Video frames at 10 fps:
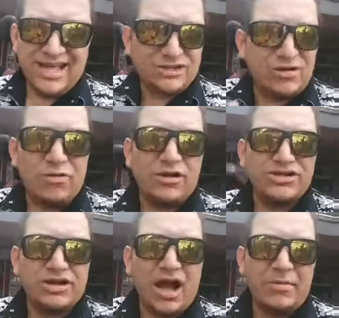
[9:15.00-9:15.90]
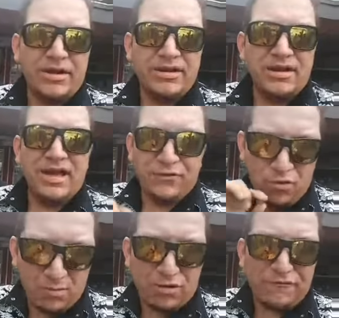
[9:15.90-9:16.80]
That's what I want you to comment. If
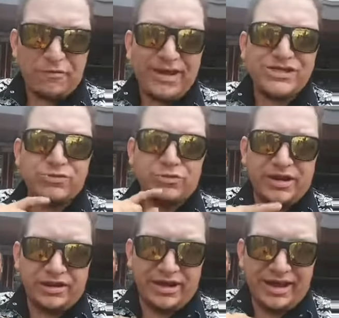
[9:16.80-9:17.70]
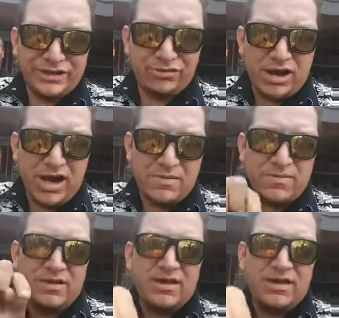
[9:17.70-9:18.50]
you want more information, we're going to hit you up.